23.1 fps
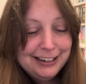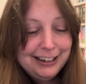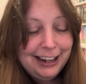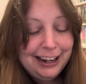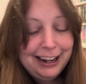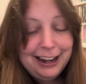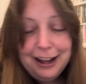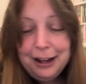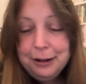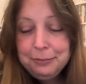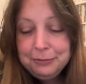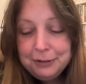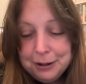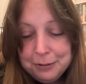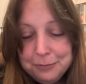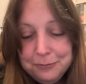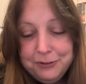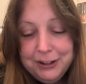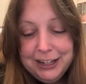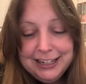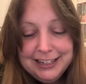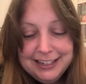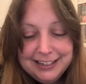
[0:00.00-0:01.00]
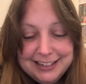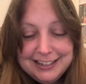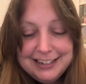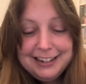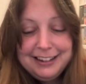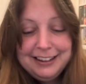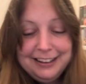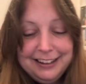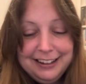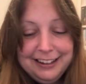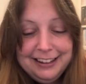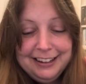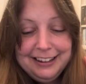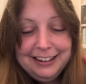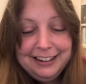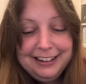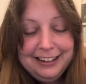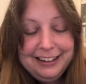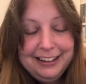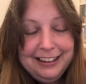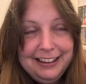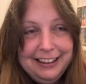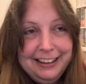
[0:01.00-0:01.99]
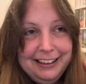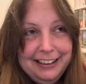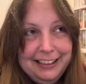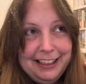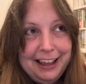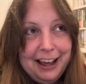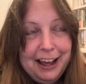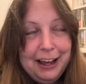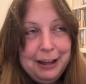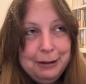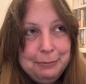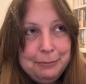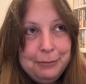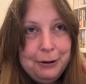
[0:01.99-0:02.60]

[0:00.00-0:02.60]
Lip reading: Like I'm convinced that I'm